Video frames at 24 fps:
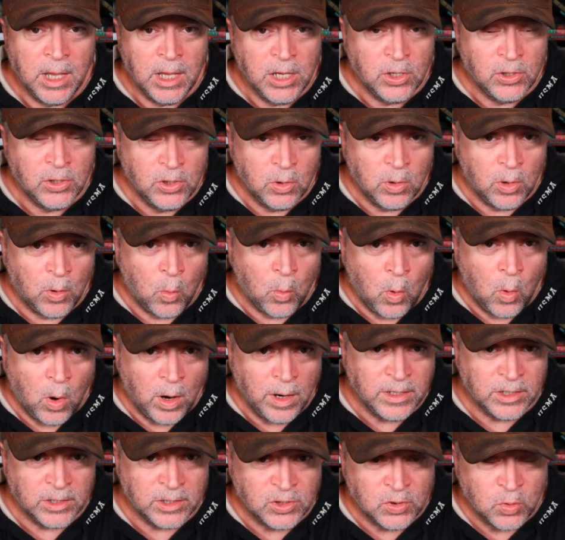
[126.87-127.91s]
you do a
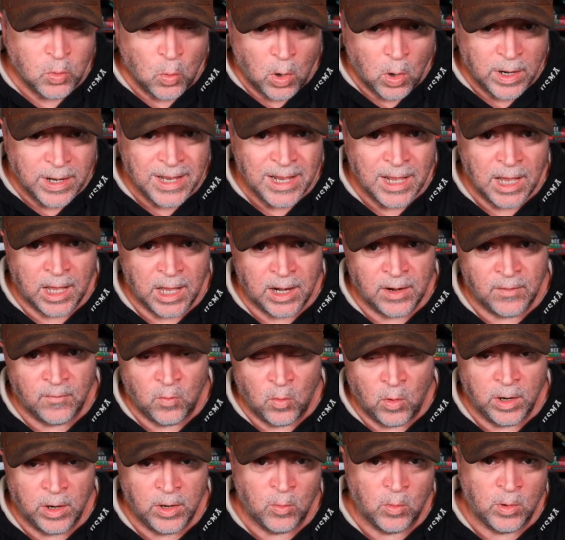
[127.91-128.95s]
1 to 20 out of
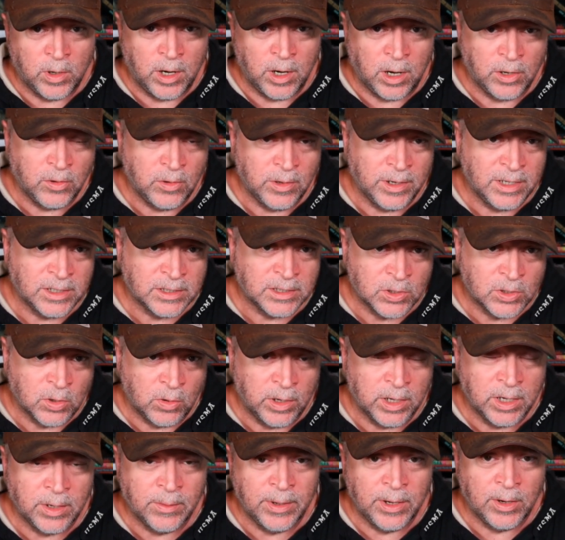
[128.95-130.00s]
1 to 100 is
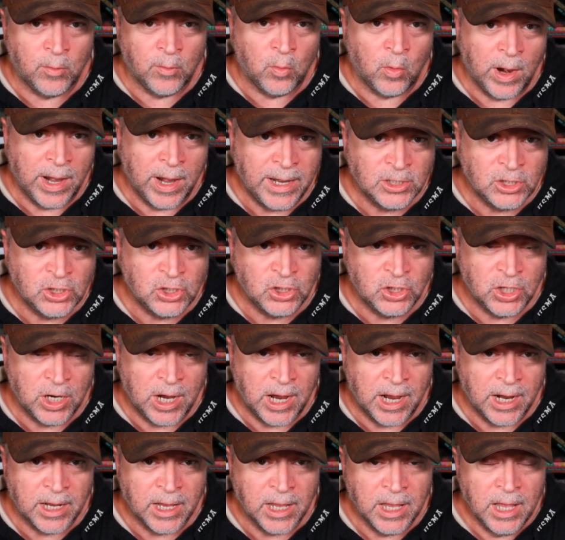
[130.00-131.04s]
going to be a range
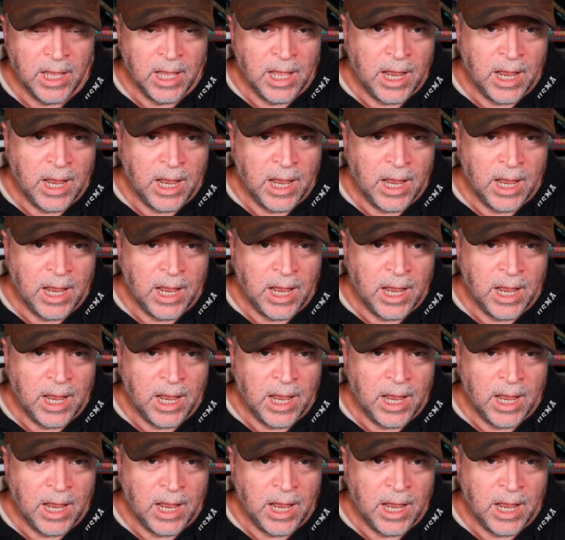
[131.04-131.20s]
check,